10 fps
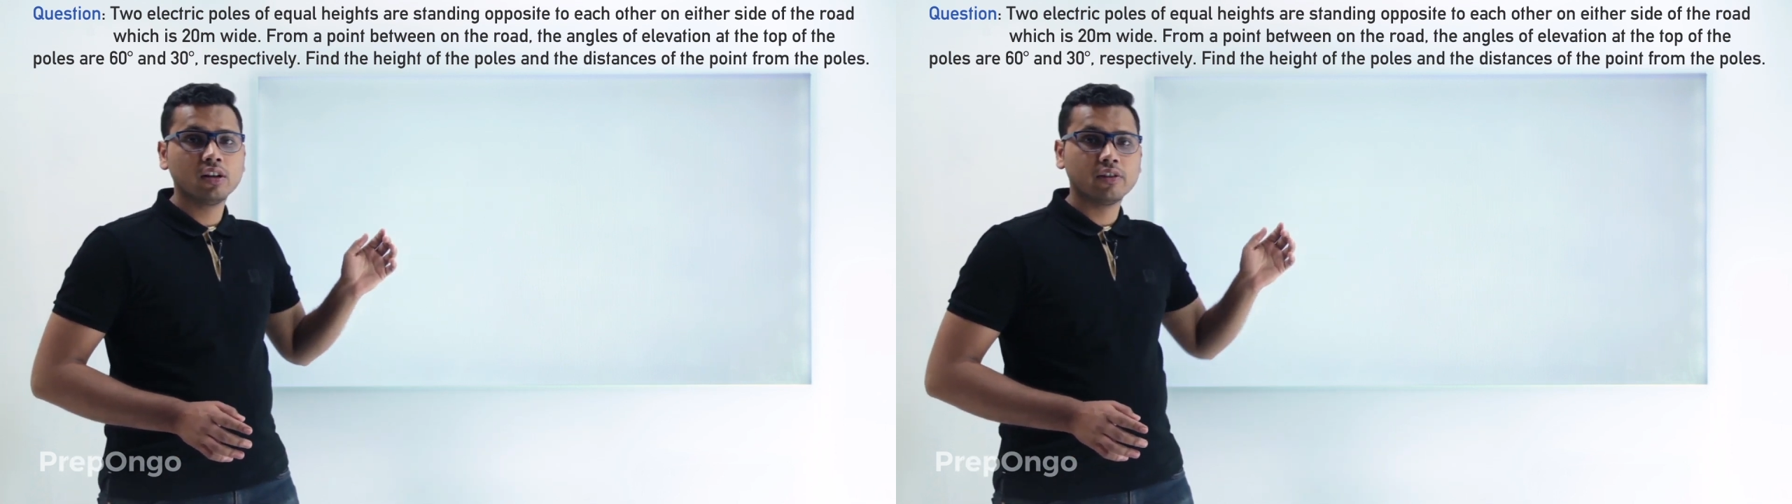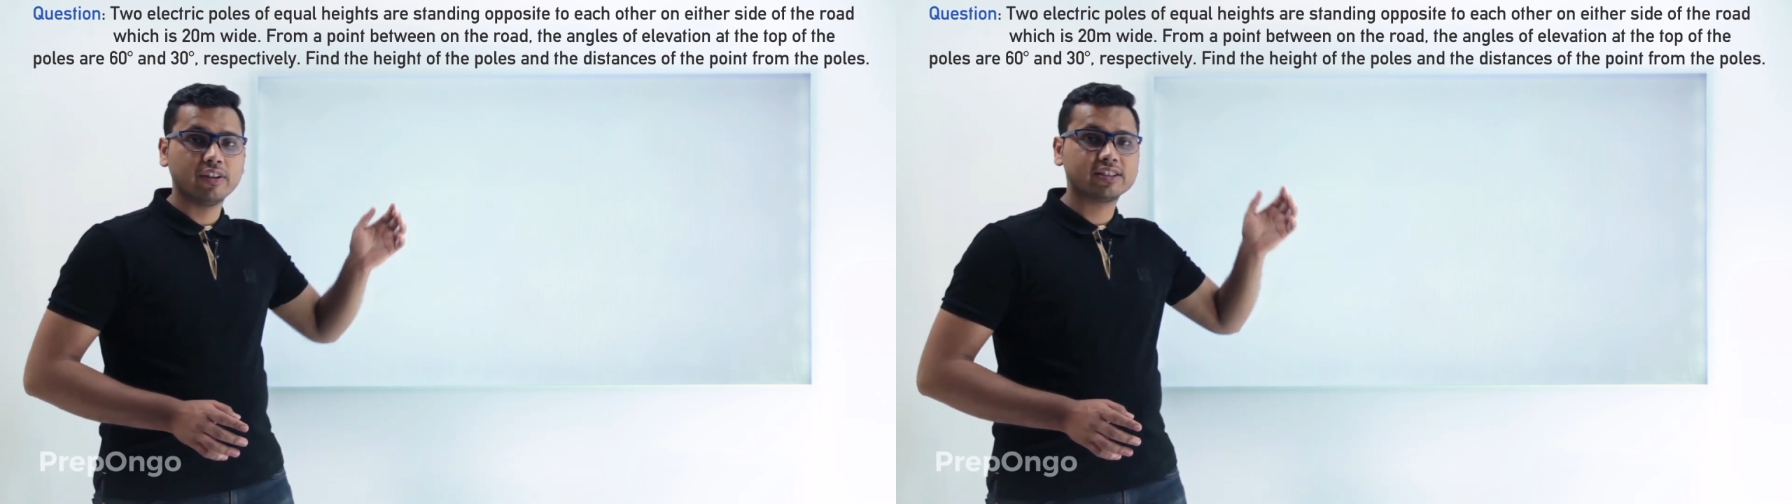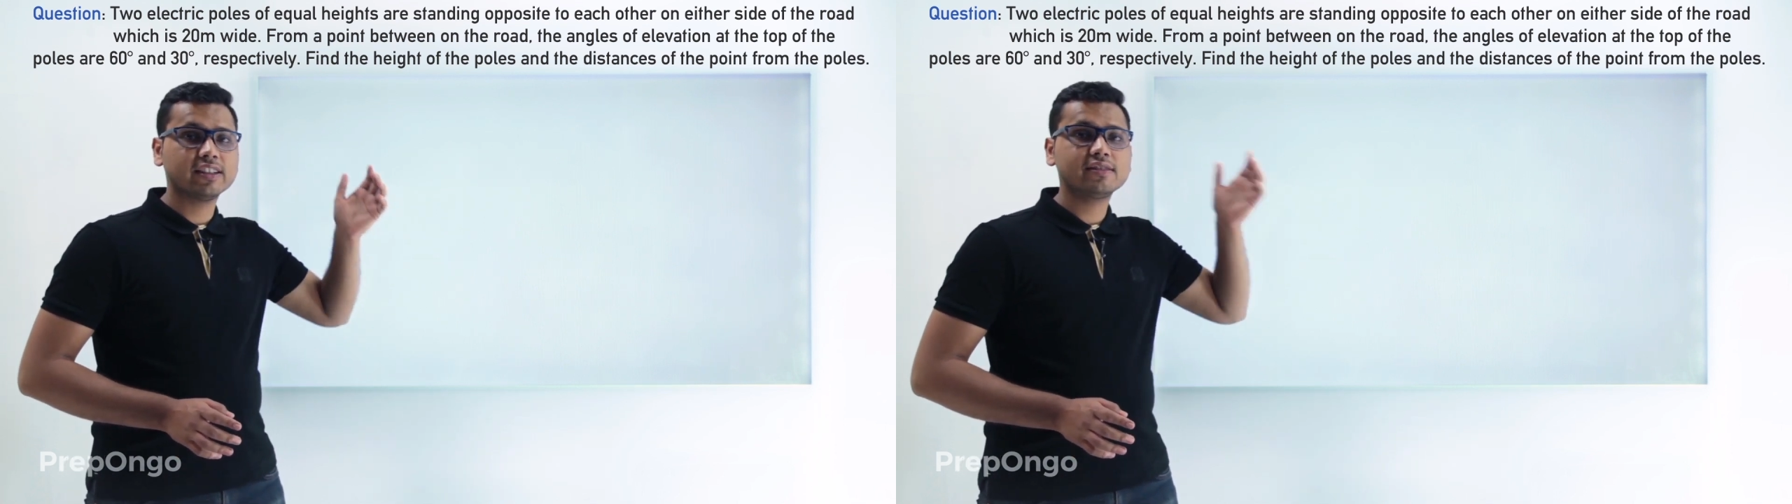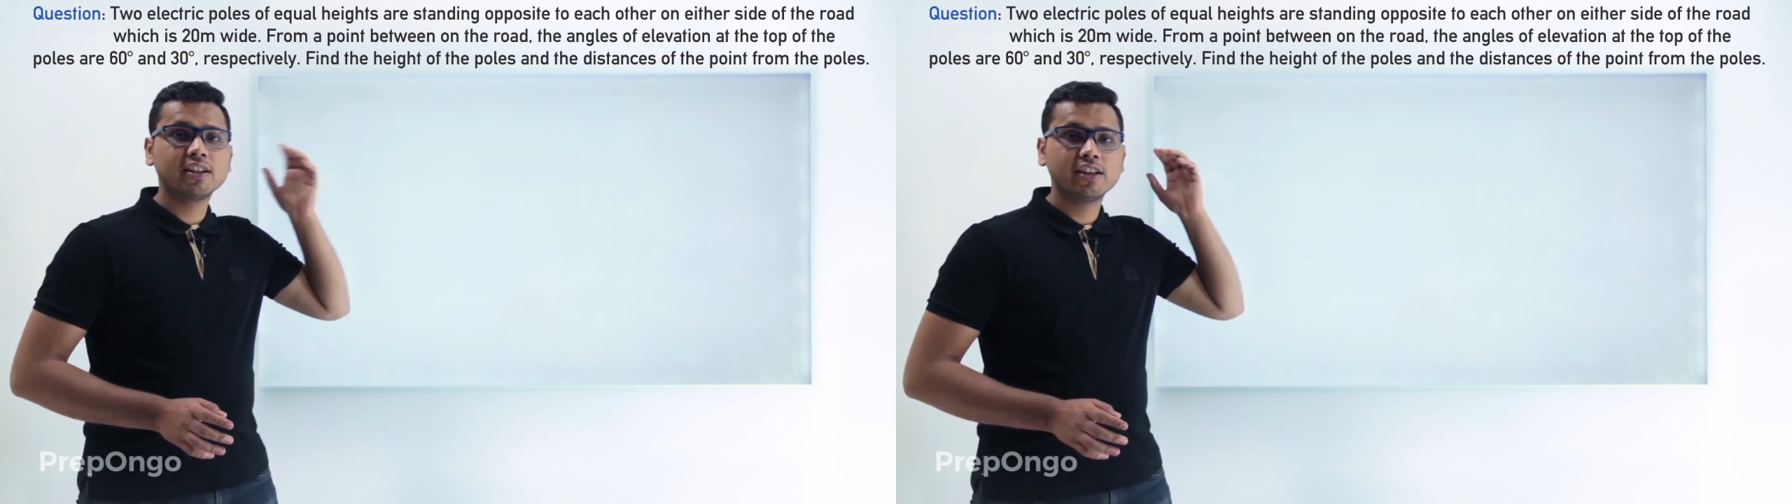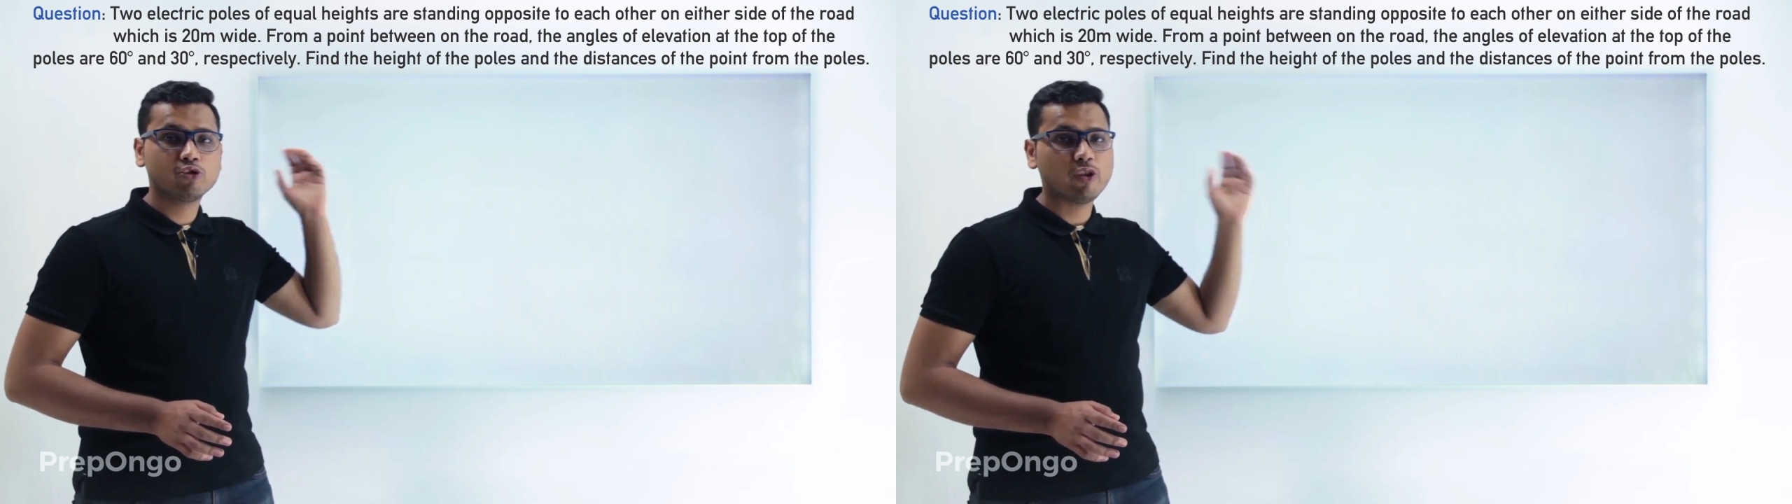which is
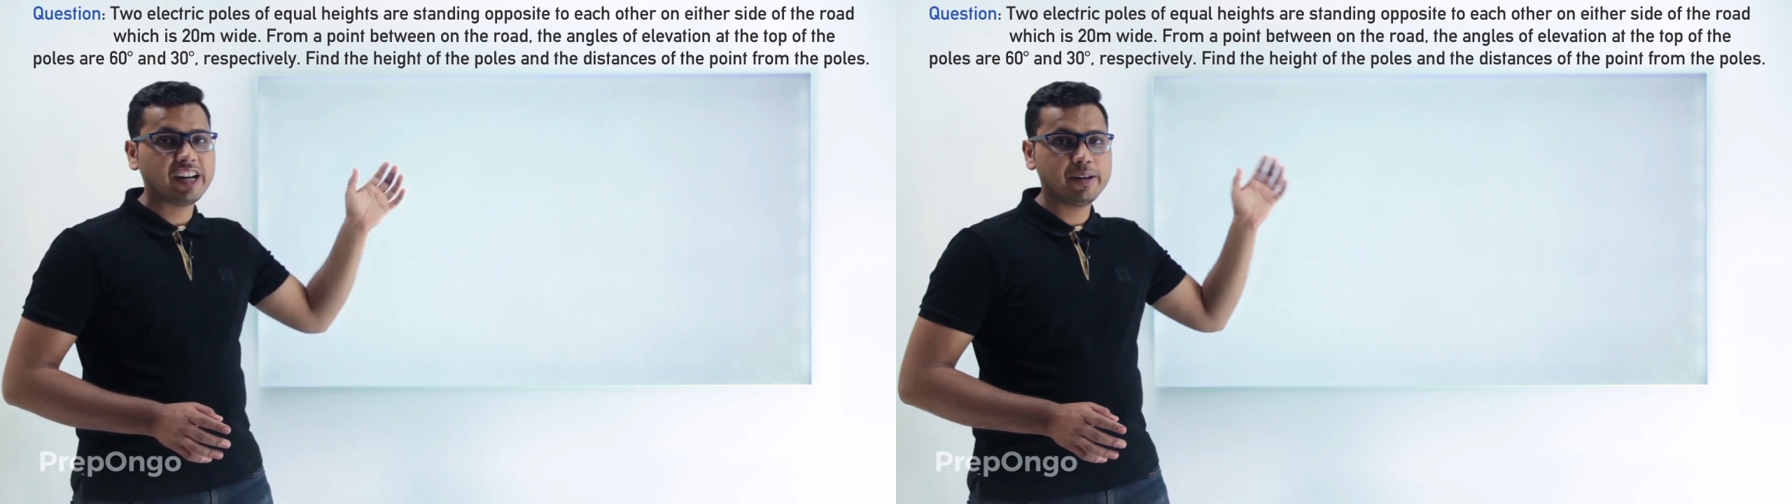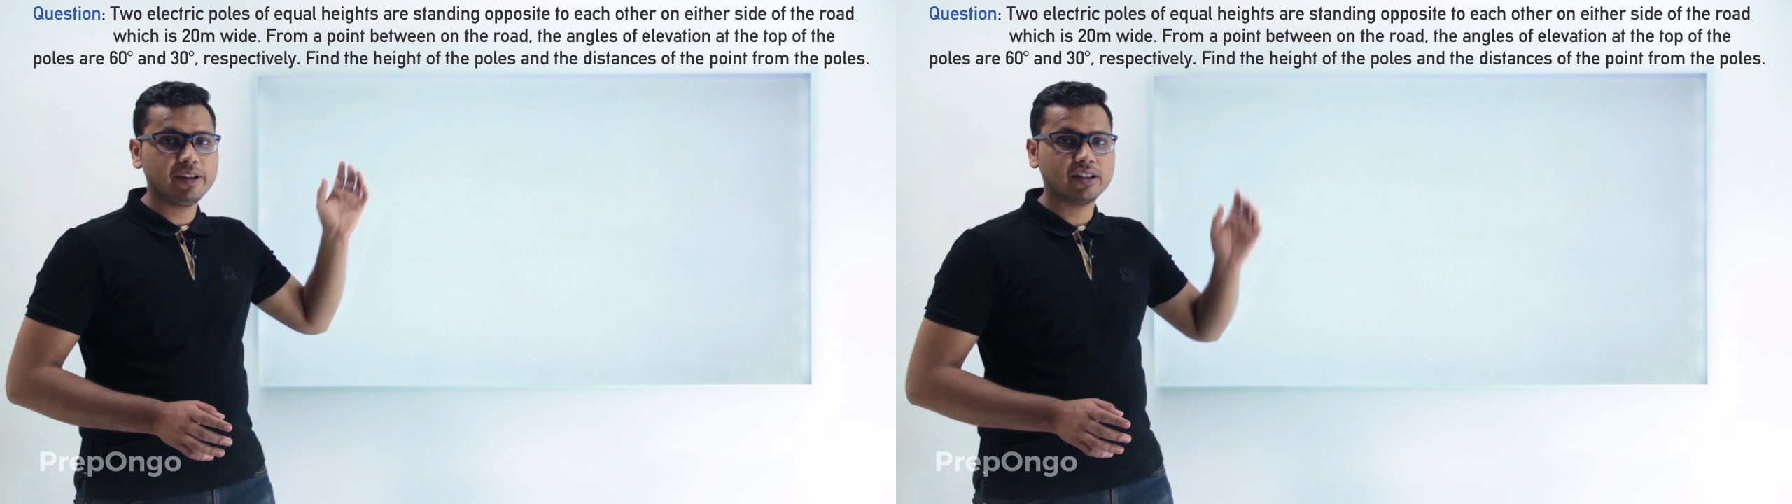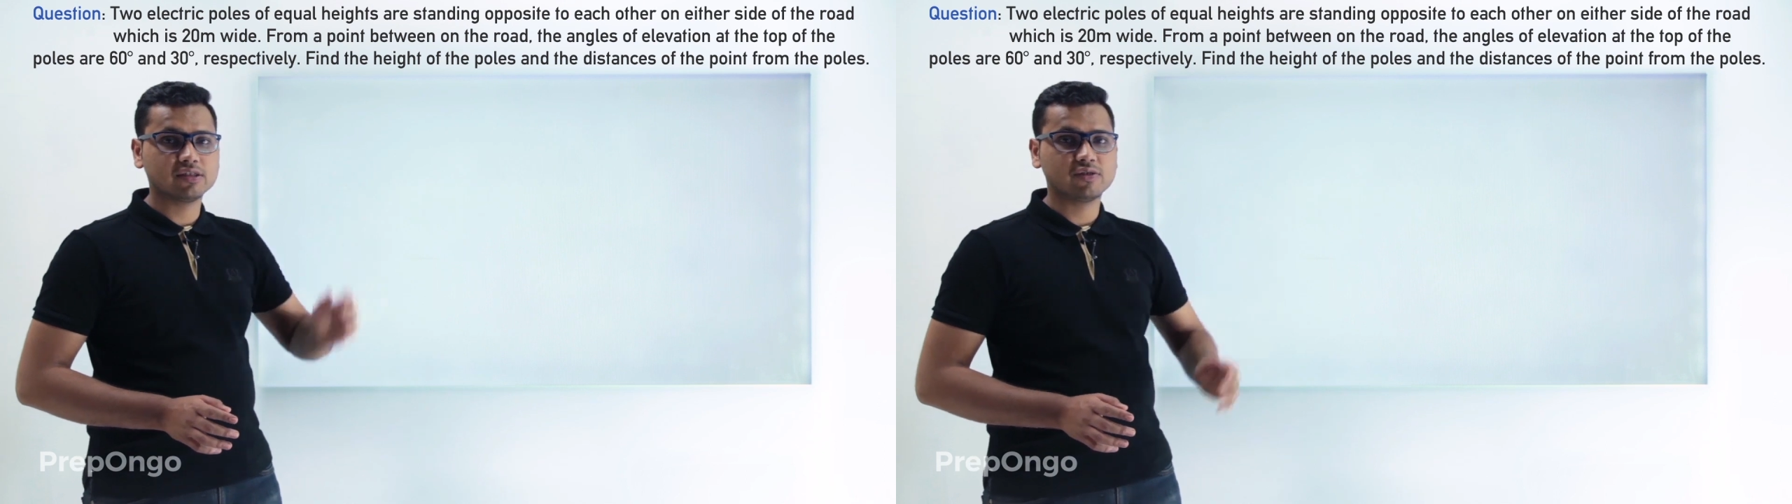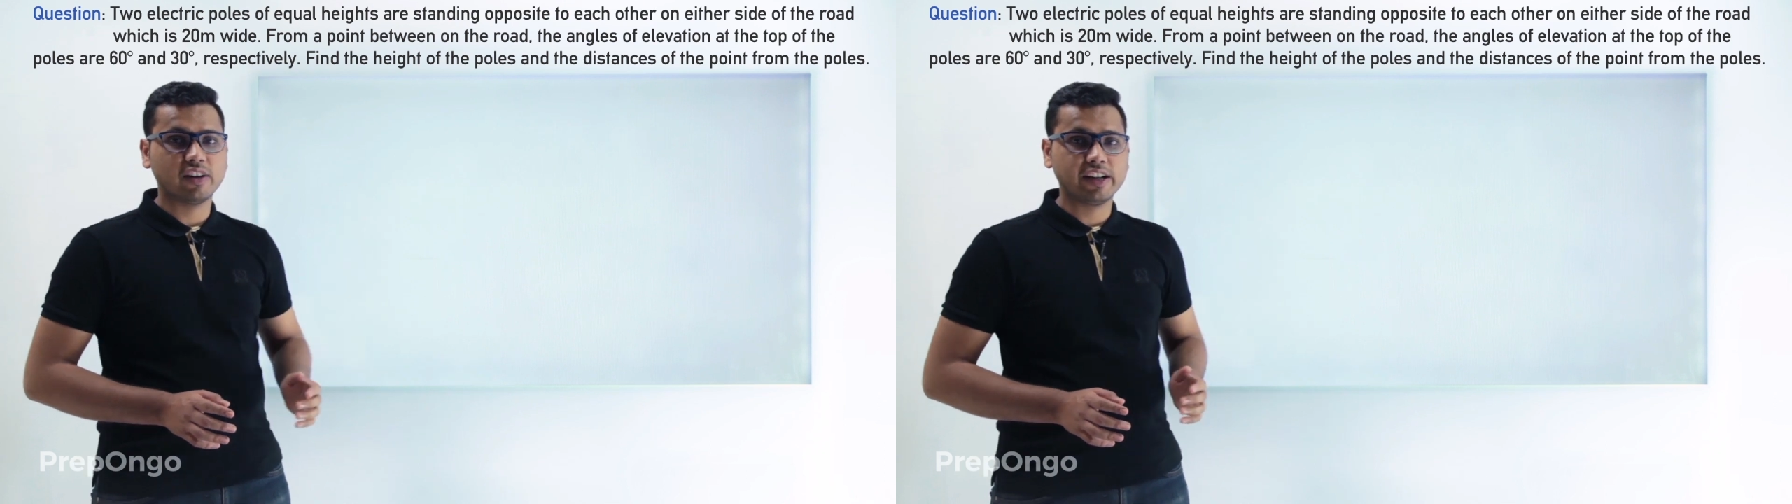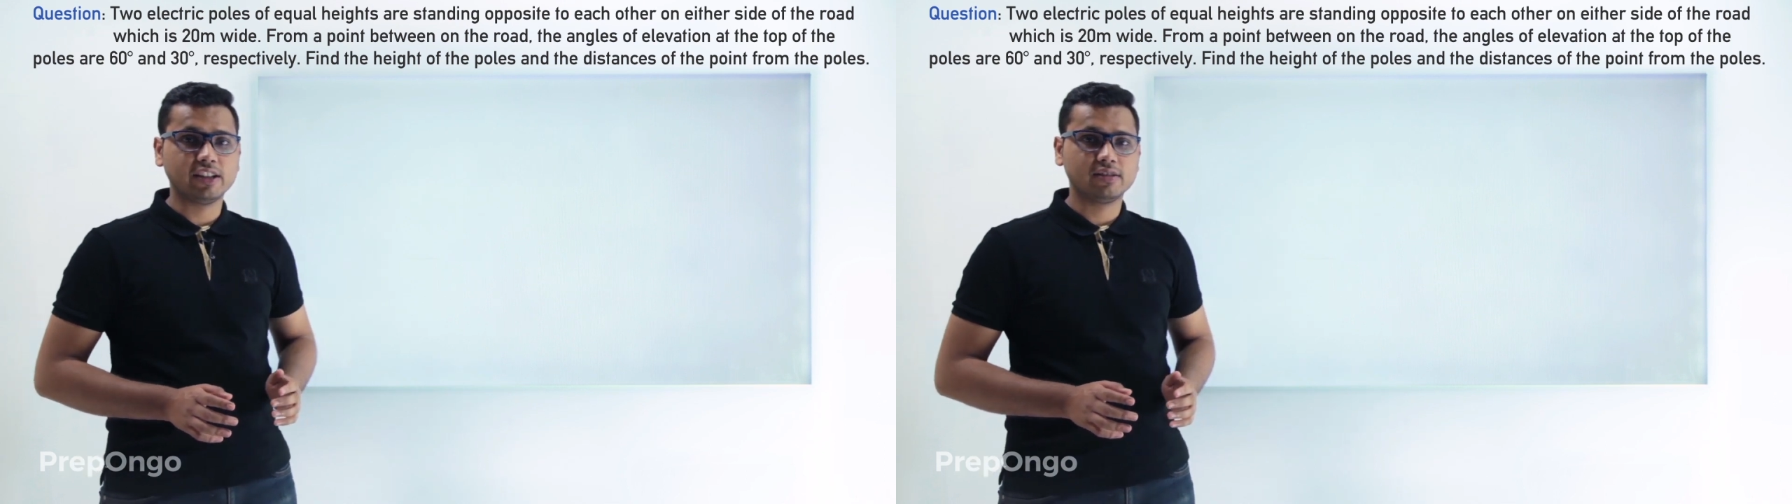20 meters
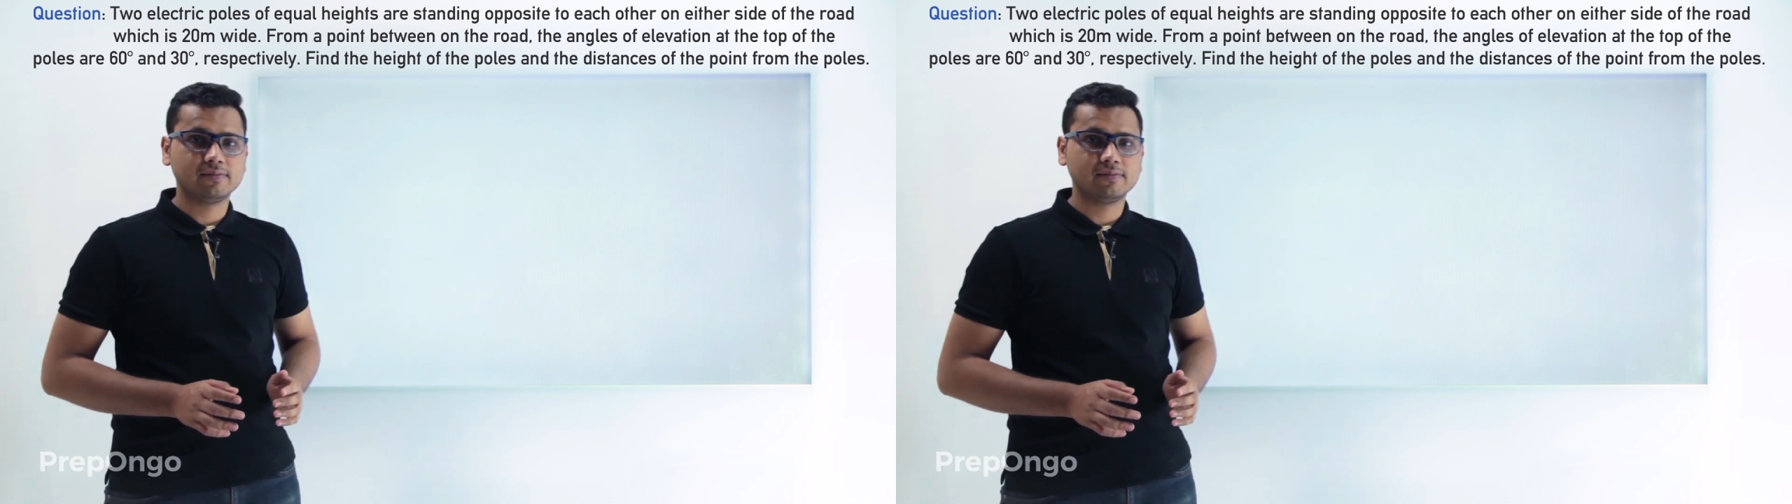wide.